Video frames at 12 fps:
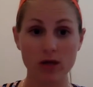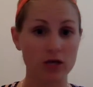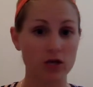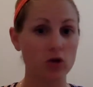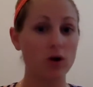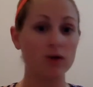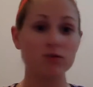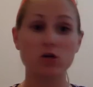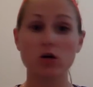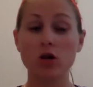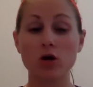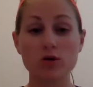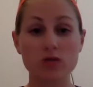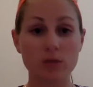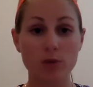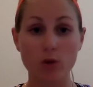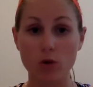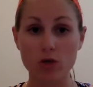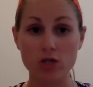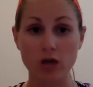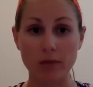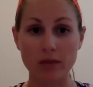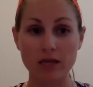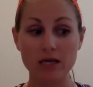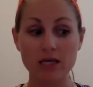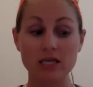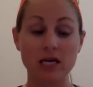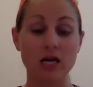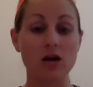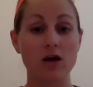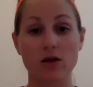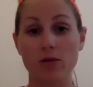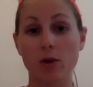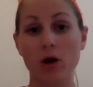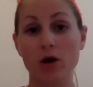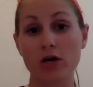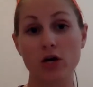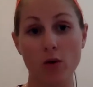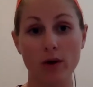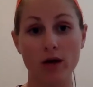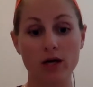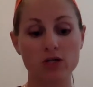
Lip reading: like, you don't have to close up your shopping link to get another party going.